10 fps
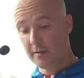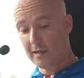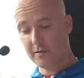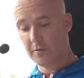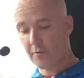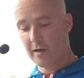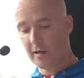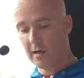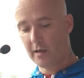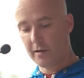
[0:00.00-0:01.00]
Dad's a great
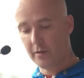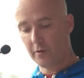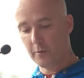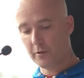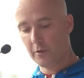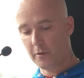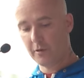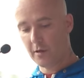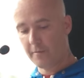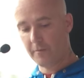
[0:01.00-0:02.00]
guy, you know, he's always
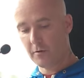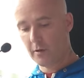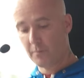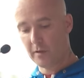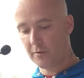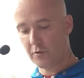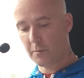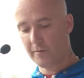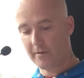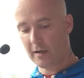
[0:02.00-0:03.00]
there for her, at a drop
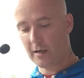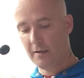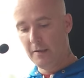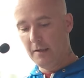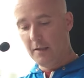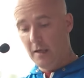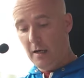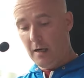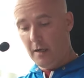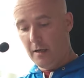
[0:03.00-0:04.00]
of a
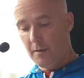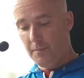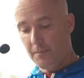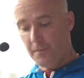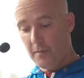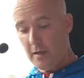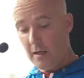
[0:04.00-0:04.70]
hat.